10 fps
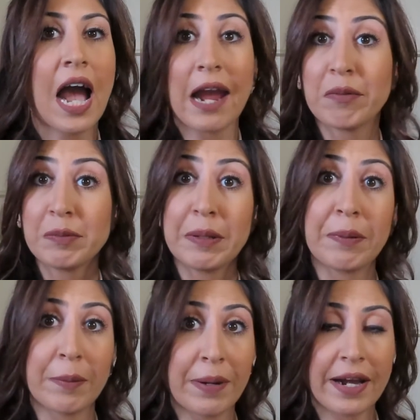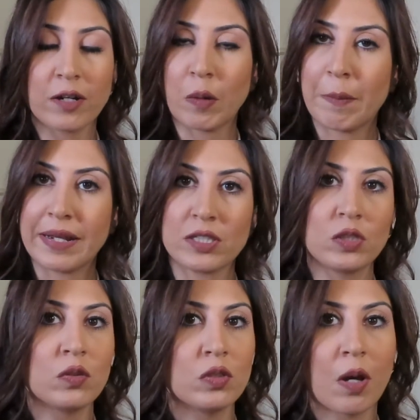I would be prepared with my
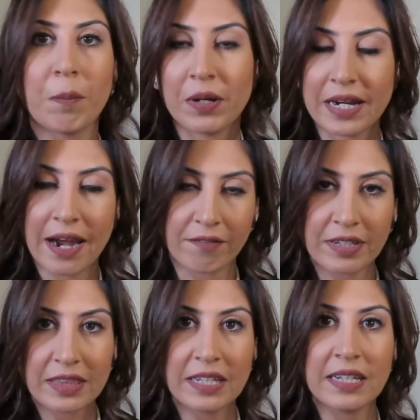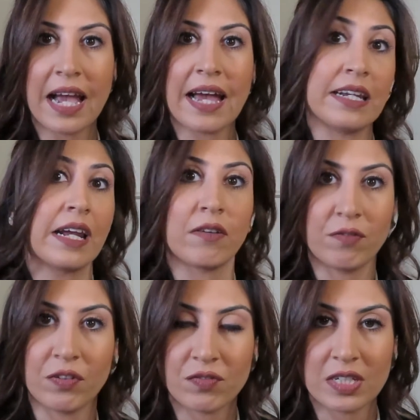suit, notebook, everything at
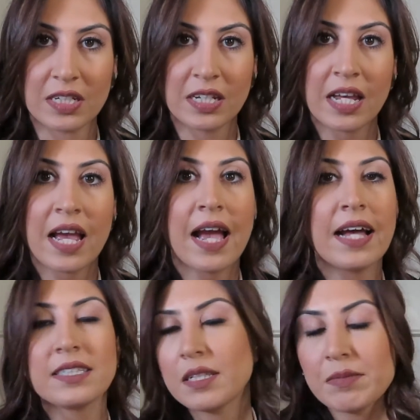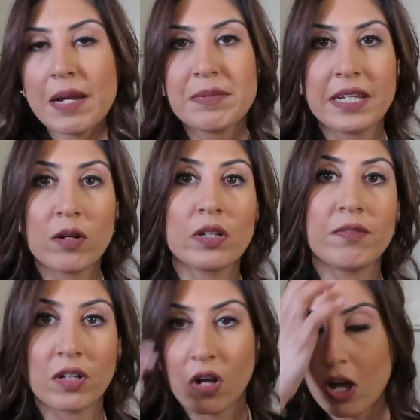9:50. And sometimes they don't
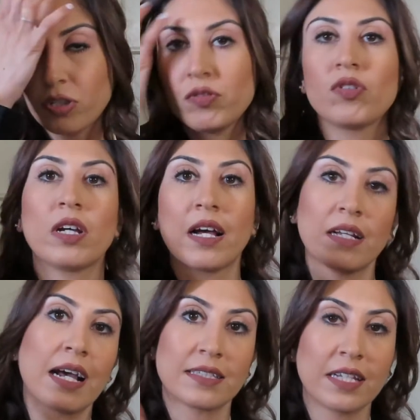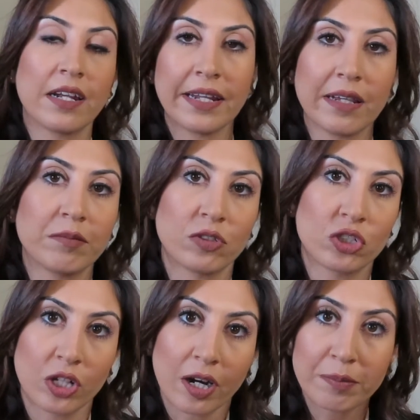even call you at 10 a.m.
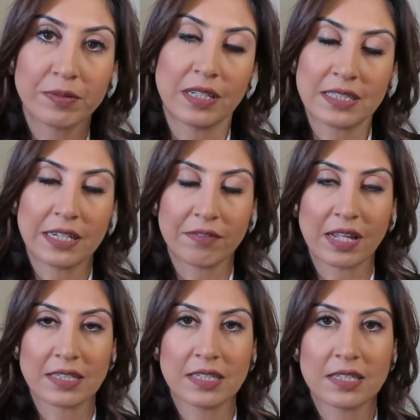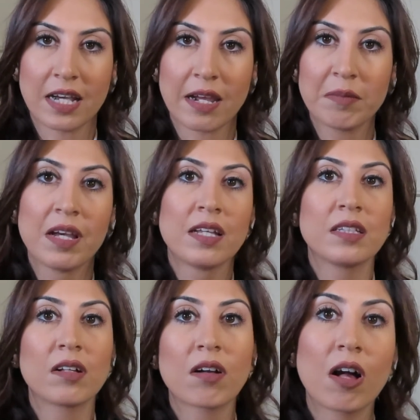sharp. Let's say if that's the time.
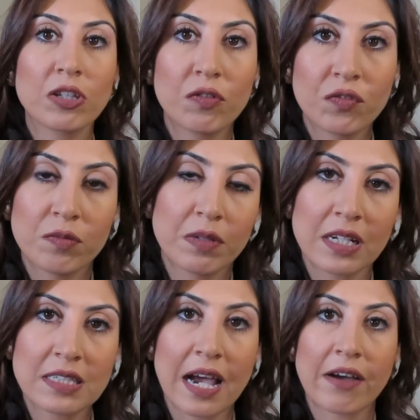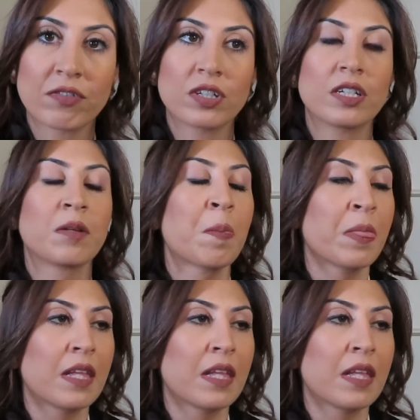They'll call you a few minutes after.